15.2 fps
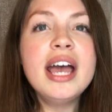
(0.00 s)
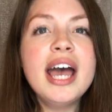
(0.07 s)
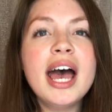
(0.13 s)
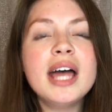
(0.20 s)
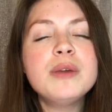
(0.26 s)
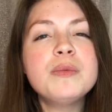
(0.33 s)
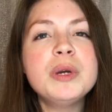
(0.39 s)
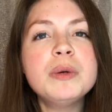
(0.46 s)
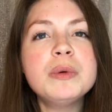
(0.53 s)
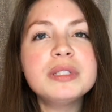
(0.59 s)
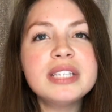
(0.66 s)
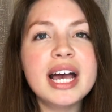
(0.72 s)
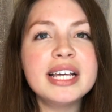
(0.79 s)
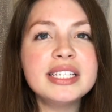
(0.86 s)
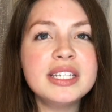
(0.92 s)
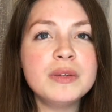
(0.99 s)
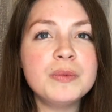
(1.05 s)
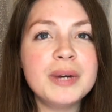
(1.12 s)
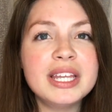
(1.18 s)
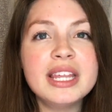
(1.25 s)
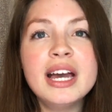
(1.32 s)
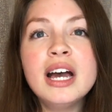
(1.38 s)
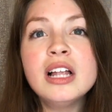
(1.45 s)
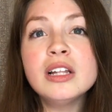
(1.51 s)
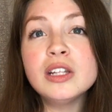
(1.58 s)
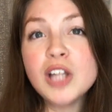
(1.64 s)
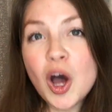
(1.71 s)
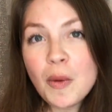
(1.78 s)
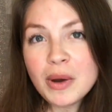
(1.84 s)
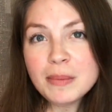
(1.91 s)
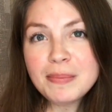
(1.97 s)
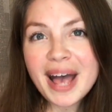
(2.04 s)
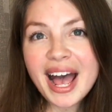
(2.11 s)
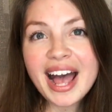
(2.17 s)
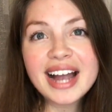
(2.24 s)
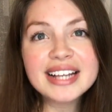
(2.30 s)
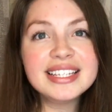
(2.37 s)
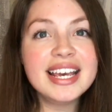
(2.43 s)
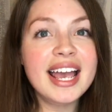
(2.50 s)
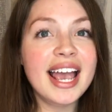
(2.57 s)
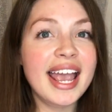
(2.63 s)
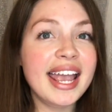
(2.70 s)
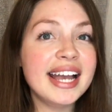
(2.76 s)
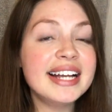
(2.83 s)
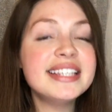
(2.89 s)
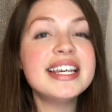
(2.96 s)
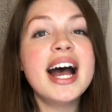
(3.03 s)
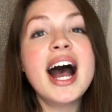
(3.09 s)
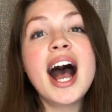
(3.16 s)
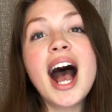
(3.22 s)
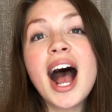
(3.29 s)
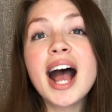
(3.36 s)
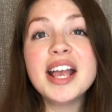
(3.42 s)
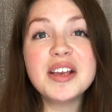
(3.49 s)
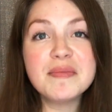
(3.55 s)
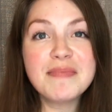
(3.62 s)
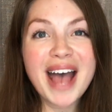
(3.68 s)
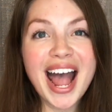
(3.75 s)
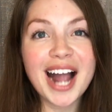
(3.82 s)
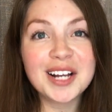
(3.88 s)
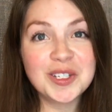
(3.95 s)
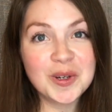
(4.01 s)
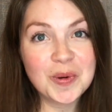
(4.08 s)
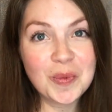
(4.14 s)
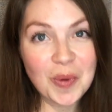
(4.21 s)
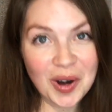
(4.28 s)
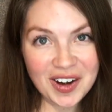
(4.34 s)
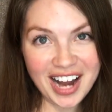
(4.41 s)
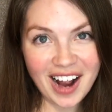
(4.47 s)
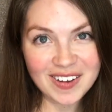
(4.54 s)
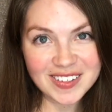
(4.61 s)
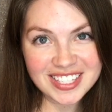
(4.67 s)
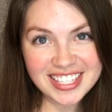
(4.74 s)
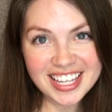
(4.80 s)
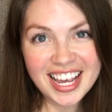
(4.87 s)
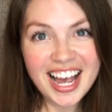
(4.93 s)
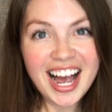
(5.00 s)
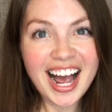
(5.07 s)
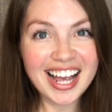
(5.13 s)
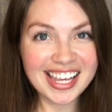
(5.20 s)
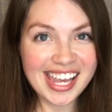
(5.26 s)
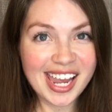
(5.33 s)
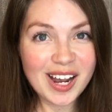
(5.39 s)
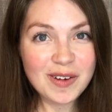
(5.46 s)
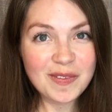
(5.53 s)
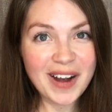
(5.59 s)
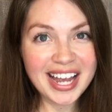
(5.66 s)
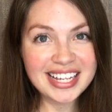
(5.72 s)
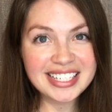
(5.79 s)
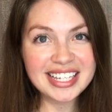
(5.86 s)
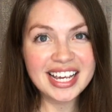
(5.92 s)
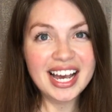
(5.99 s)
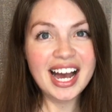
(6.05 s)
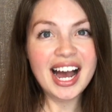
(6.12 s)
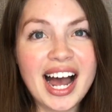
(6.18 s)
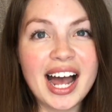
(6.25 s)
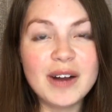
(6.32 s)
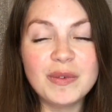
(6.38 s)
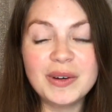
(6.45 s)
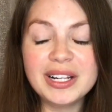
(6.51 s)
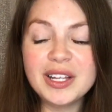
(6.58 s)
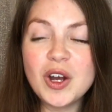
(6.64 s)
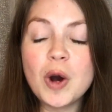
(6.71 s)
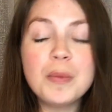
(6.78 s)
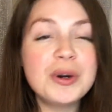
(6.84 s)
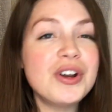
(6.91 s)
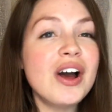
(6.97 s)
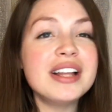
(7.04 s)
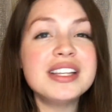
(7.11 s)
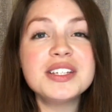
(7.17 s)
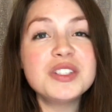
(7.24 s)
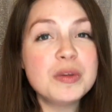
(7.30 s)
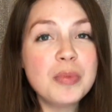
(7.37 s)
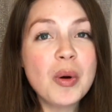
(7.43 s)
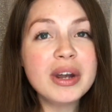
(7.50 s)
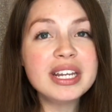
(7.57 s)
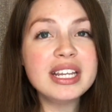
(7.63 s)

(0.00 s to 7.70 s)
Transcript: and we will test it with low impact and high impact workouts. I can't wait. I really hope we're not disappointed